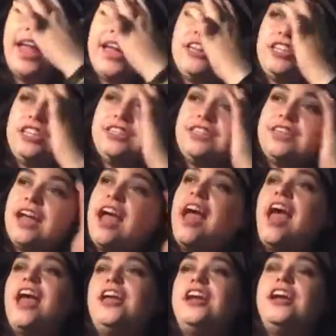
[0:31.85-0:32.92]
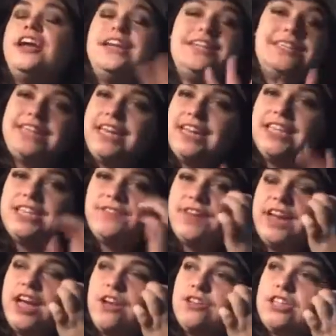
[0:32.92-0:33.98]
It just, you're gonna see in this
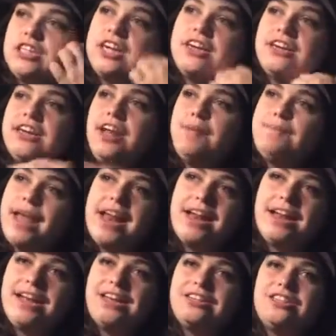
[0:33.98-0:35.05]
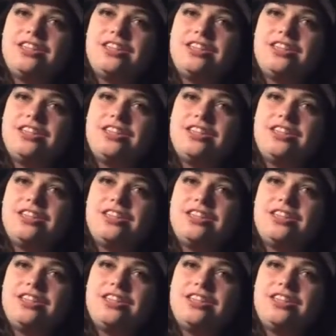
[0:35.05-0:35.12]
video certain amenities,